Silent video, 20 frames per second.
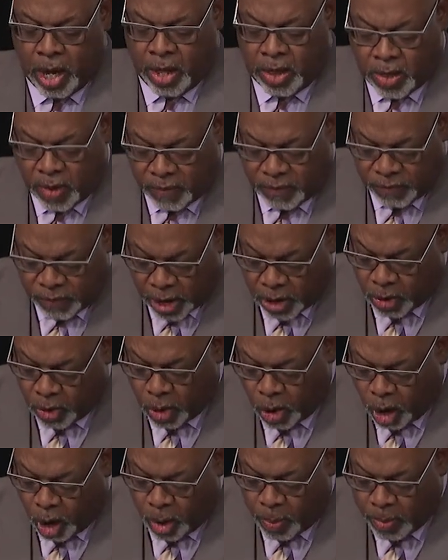the
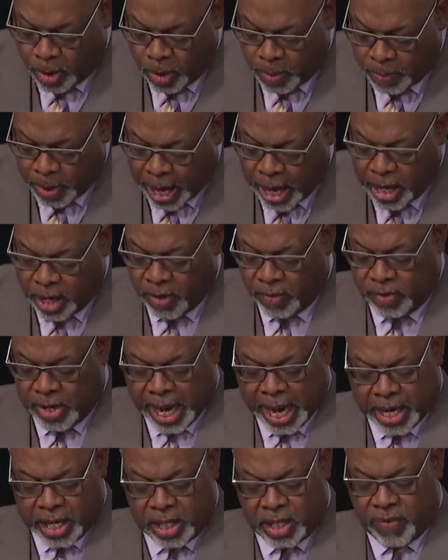Federal Home Loan Bank of
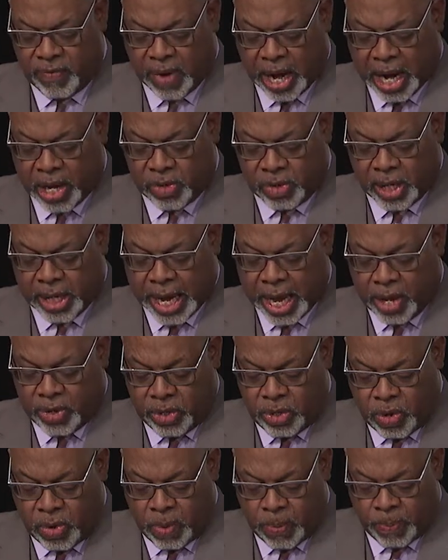Dallas Advisory
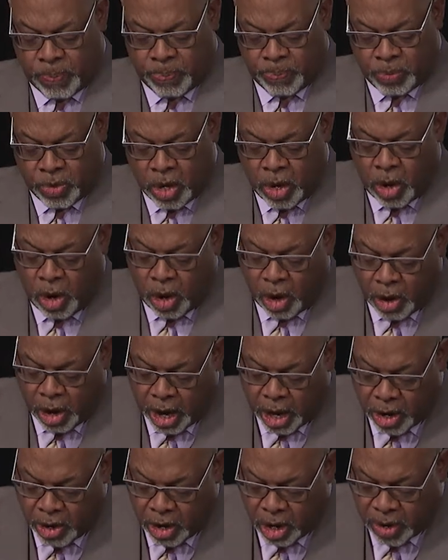Council. Her
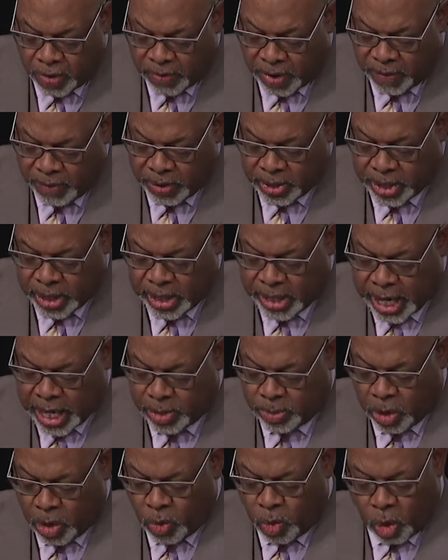area of emphasis
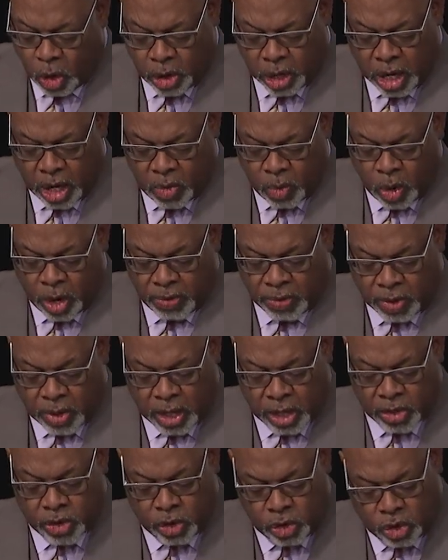has been working with
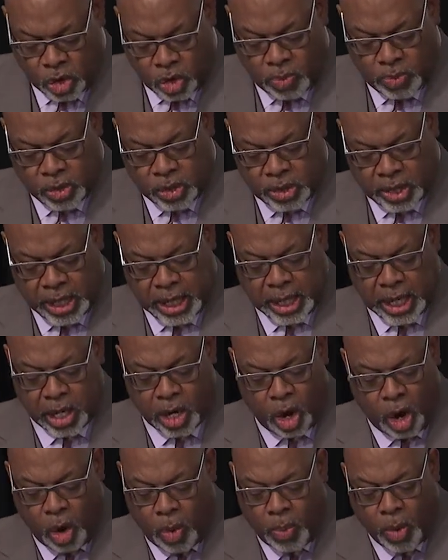consumers seeking
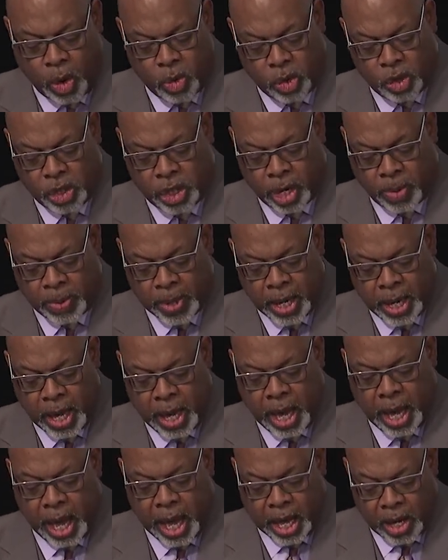home ownership
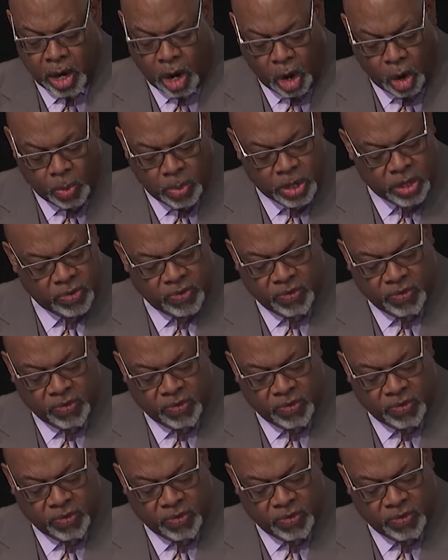and homeless